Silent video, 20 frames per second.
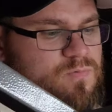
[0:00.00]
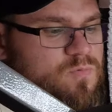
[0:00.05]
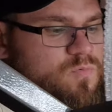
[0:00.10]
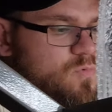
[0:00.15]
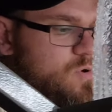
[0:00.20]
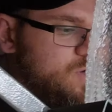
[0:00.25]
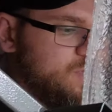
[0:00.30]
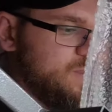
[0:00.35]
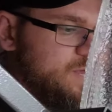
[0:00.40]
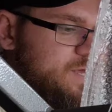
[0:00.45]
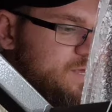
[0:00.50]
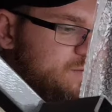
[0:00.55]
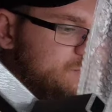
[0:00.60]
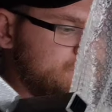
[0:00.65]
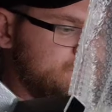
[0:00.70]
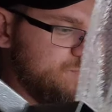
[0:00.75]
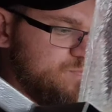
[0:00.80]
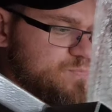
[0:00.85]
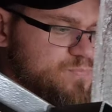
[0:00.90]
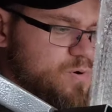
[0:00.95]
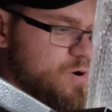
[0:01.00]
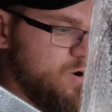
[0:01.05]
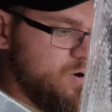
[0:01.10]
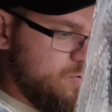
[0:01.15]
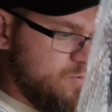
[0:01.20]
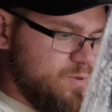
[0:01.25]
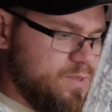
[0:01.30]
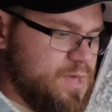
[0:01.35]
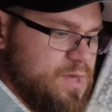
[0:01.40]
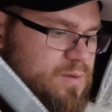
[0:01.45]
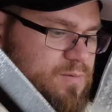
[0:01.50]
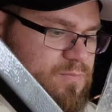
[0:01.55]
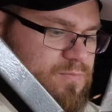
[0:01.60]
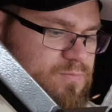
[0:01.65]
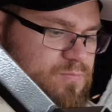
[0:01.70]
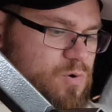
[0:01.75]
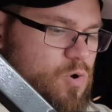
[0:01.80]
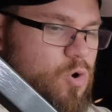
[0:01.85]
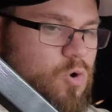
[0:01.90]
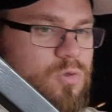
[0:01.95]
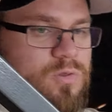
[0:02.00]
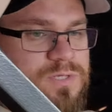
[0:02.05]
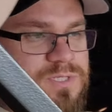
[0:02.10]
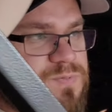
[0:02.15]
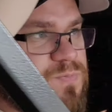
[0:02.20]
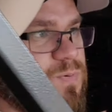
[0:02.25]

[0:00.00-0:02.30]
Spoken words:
one part where that hole is